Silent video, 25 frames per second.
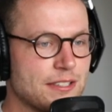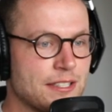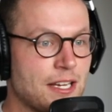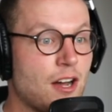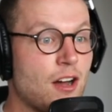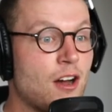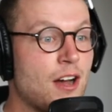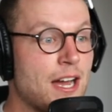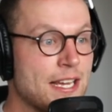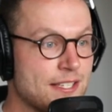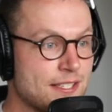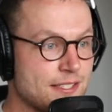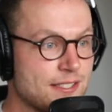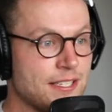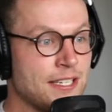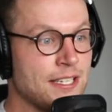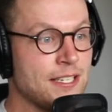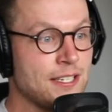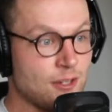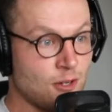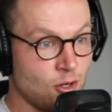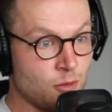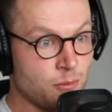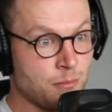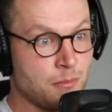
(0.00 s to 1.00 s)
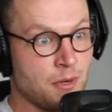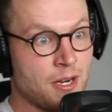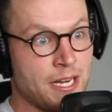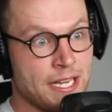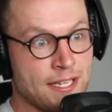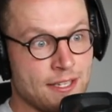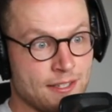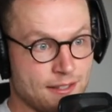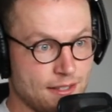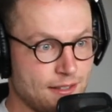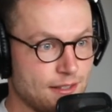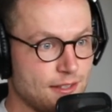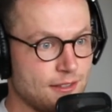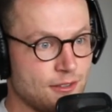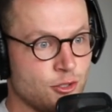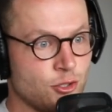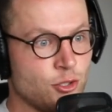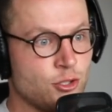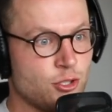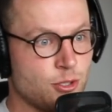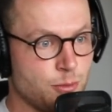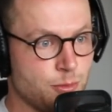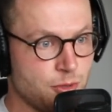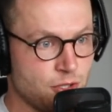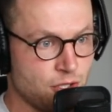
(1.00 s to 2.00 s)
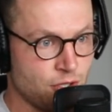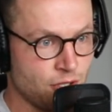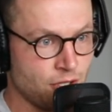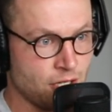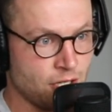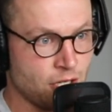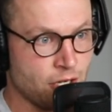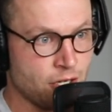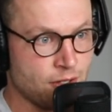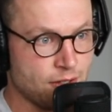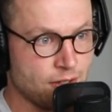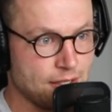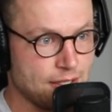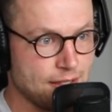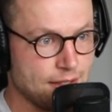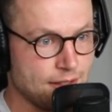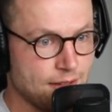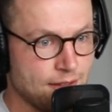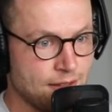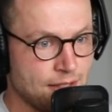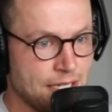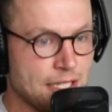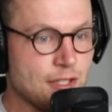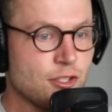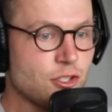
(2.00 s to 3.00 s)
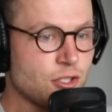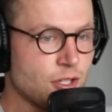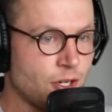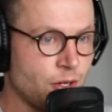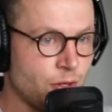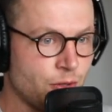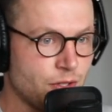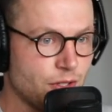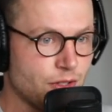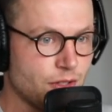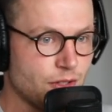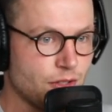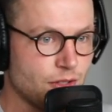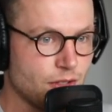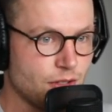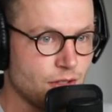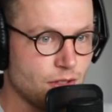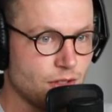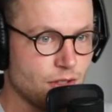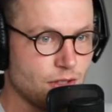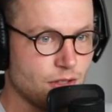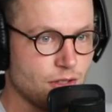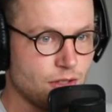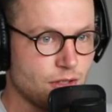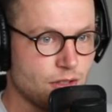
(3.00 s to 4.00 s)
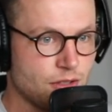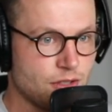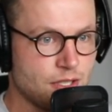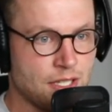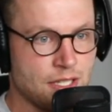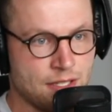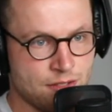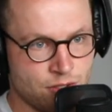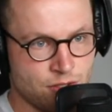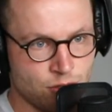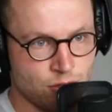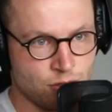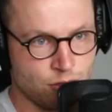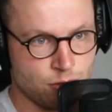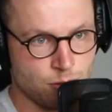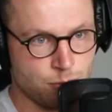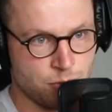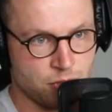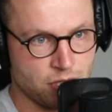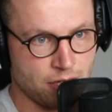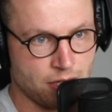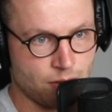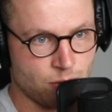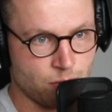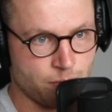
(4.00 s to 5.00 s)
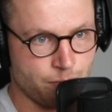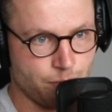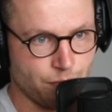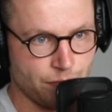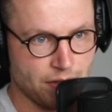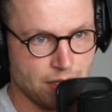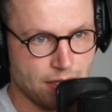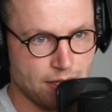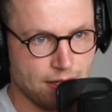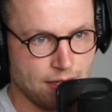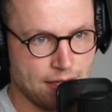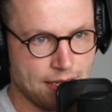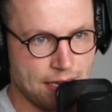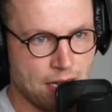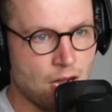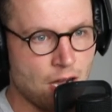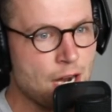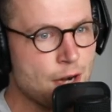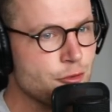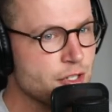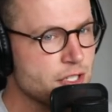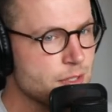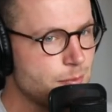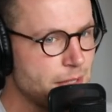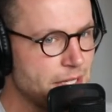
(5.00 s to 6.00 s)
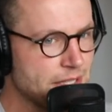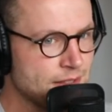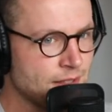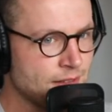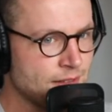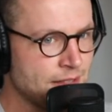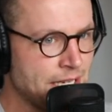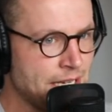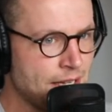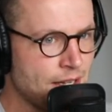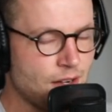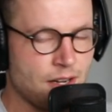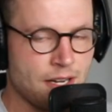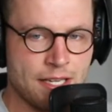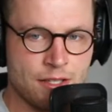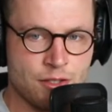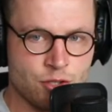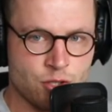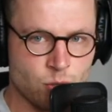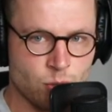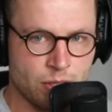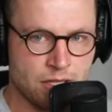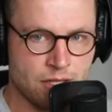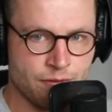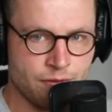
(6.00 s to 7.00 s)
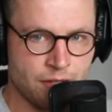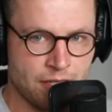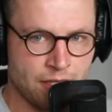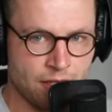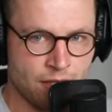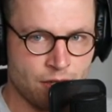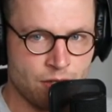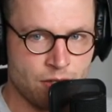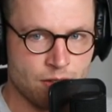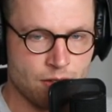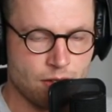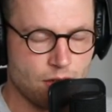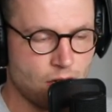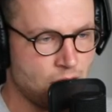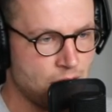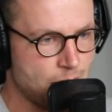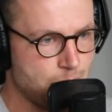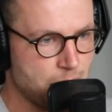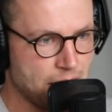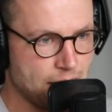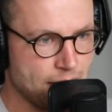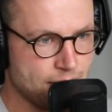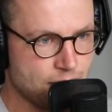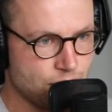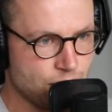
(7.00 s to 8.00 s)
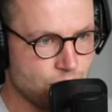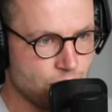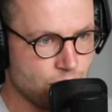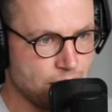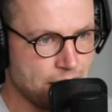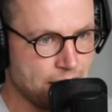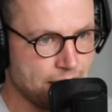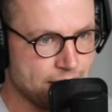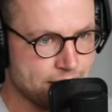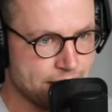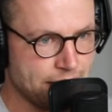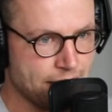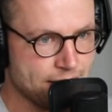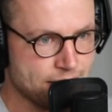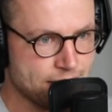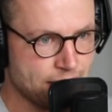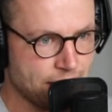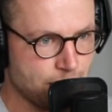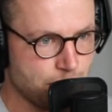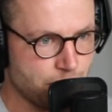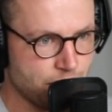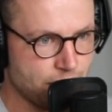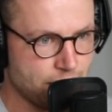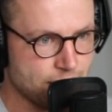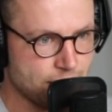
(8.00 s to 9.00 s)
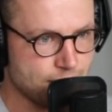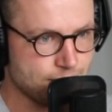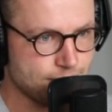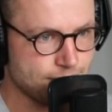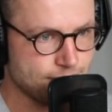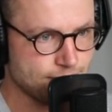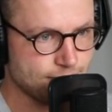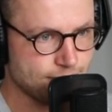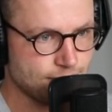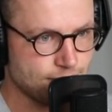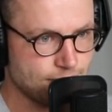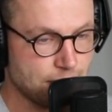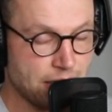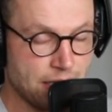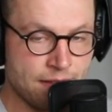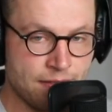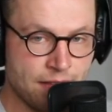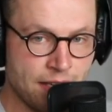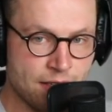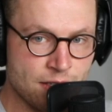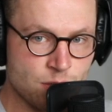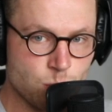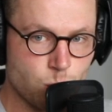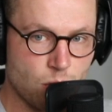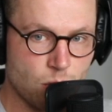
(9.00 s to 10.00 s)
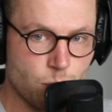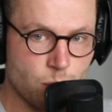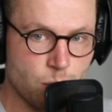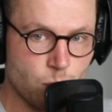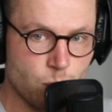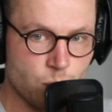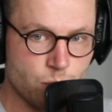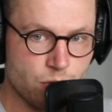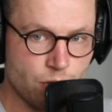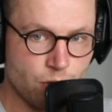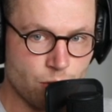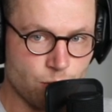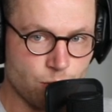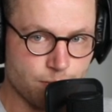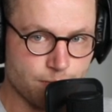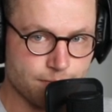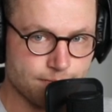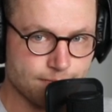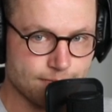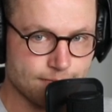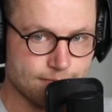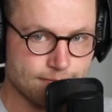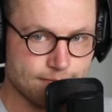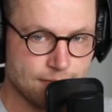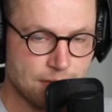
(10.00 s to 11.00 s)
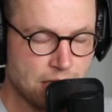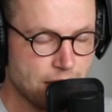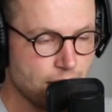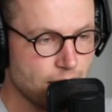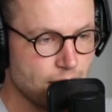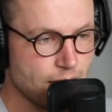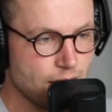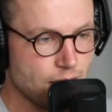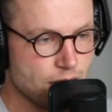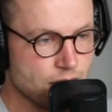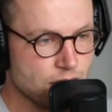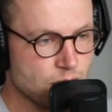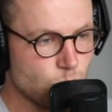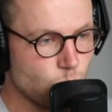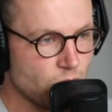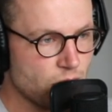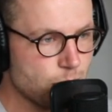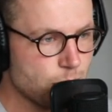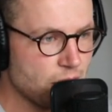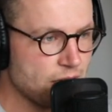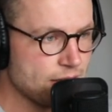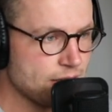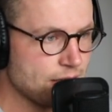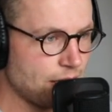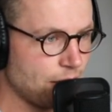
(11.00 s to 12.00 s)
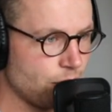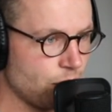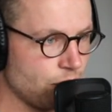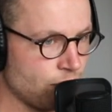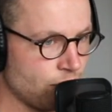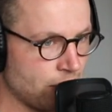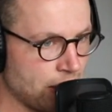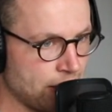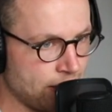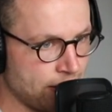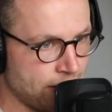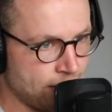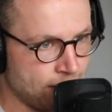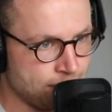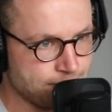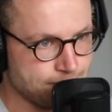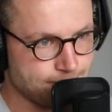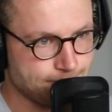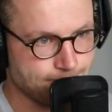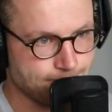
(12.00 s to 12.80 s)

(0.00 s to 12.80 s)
that I see on my YouTube studio, he showed to his YouTube channel. I respected that. I enjoyed the video. I'm here to do the exact same thing. And that is what we will do. So, what I'm going to tell you right now